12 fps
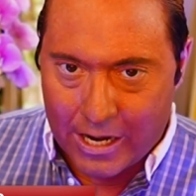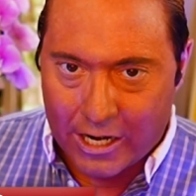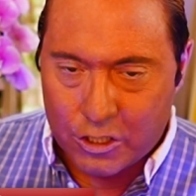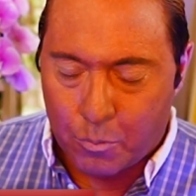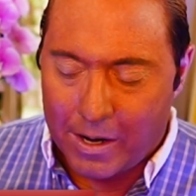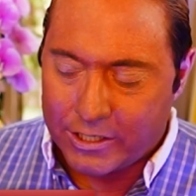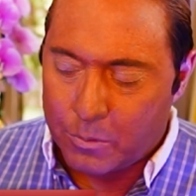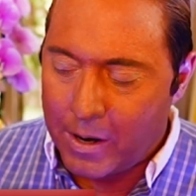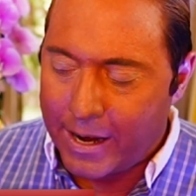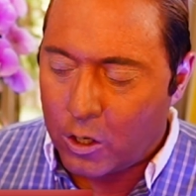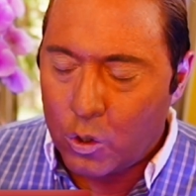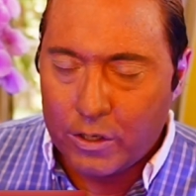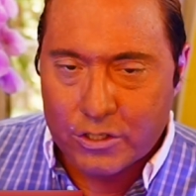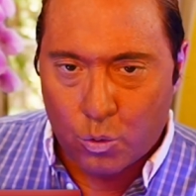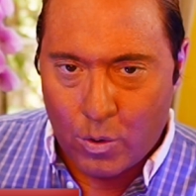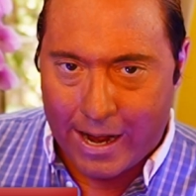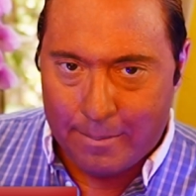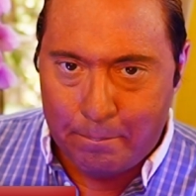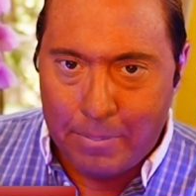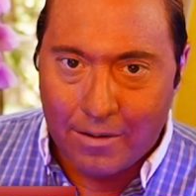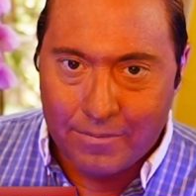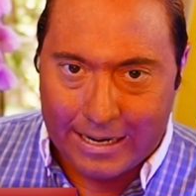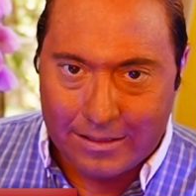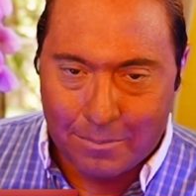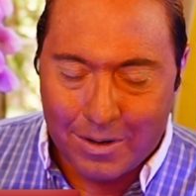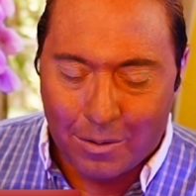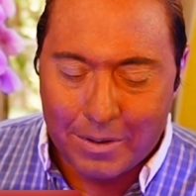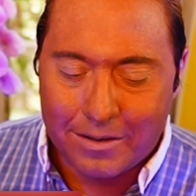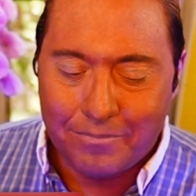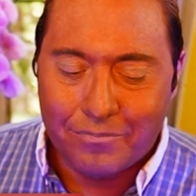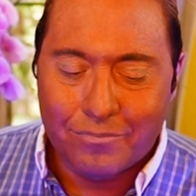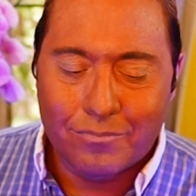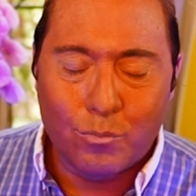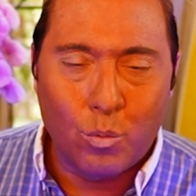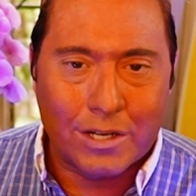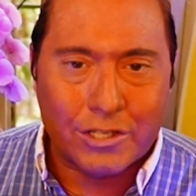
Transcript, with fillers: The international price of Brent crude is right above it at the moment.